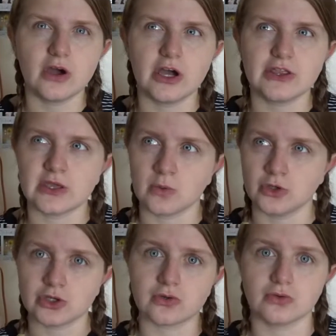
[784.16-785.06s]
I think,
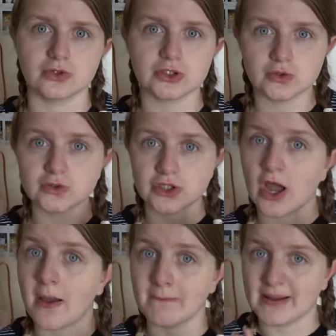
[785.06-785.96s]
what you call
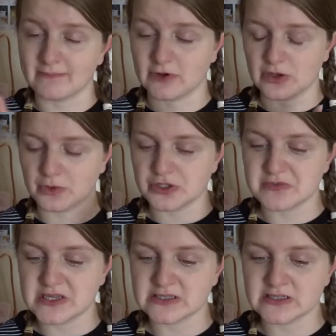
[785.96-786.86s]
short-term memory, which
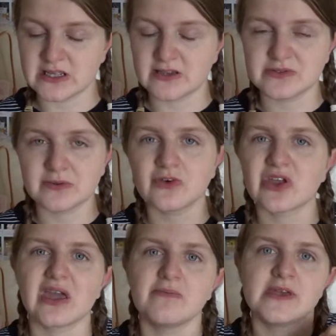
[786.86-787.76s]
means that if someone
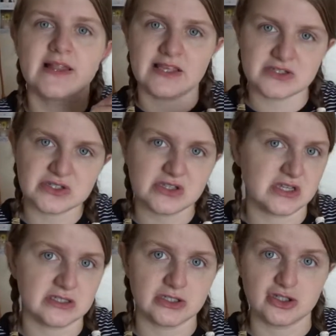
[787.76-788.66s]
gave me a list of
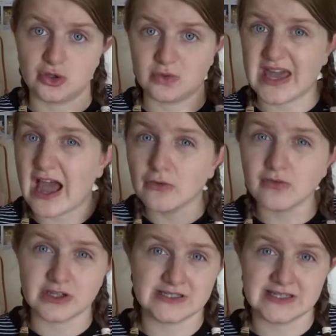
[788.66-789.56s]
things to do without
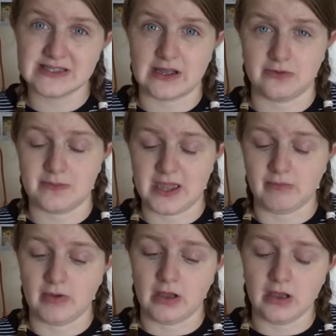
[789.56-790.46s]
writing it down on
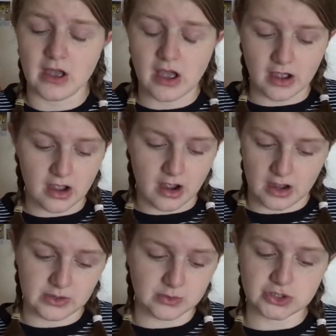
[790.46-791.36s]
paper,
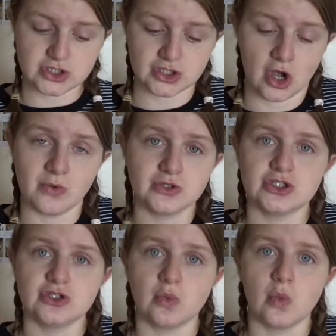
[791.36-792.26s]
I would come and
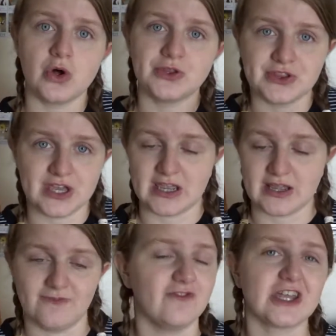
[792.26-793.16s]
do one thing
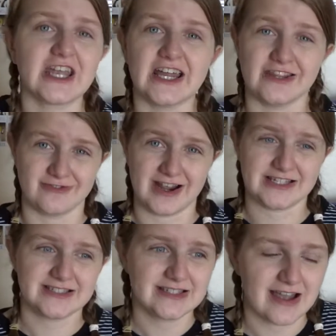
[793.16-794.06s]
and forget the
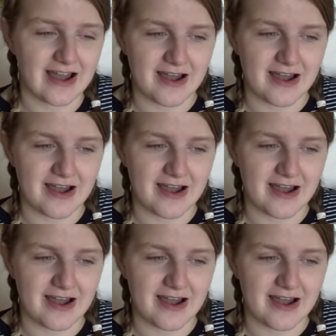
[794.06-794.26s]
rest.